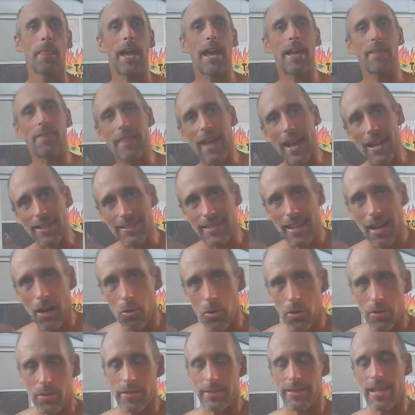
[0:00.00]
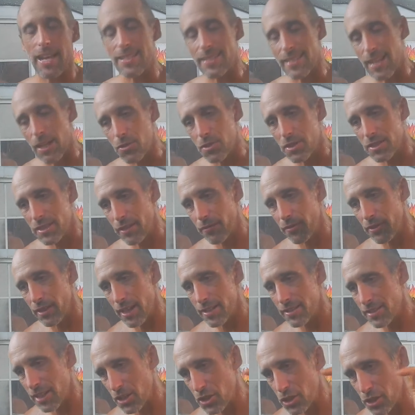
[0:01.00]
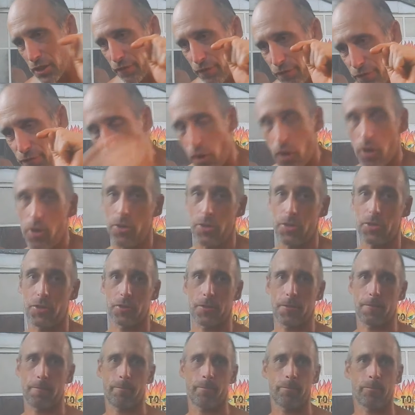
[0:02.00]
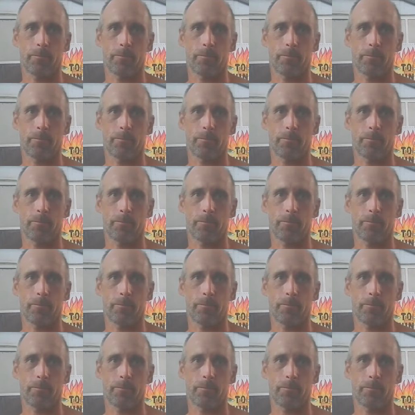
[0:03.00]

And that's how, our, that's how civilization falls.